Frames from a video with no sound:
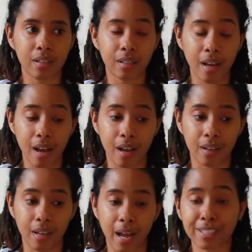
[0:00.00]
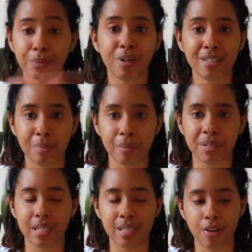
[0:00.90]
yeah, I just wanted to be able
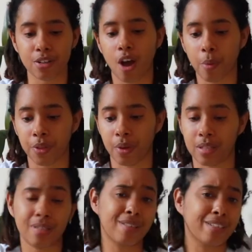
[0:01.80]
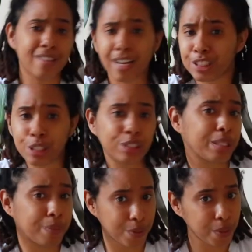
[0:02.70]
to sit down and talk with you guys. This is not your
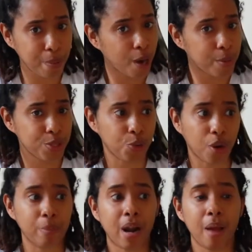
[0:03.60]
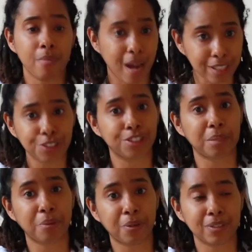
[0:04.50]
typical apartment tour, but I'm not your
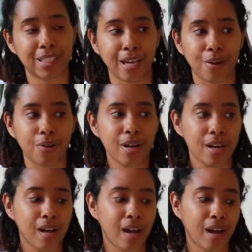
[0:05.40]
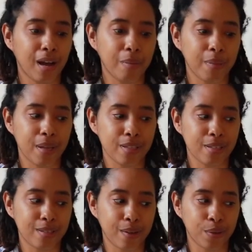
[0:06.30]
typical channel. And
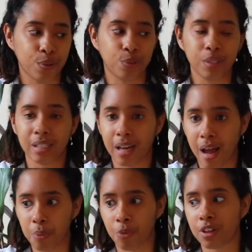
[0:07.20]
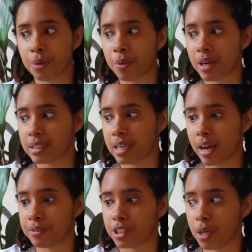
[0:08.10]
so I really wanted to
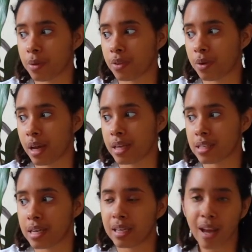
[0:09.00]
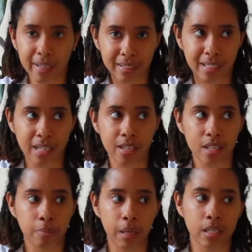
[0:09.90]
kind of share with you guys, like, yeah, seeing
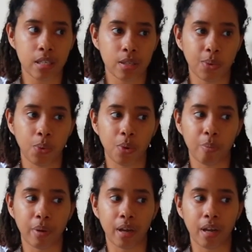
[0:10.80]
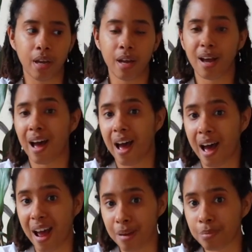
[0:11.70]
this space is cool, but
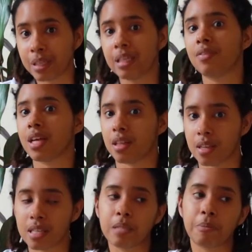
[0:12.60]
I'm leaving this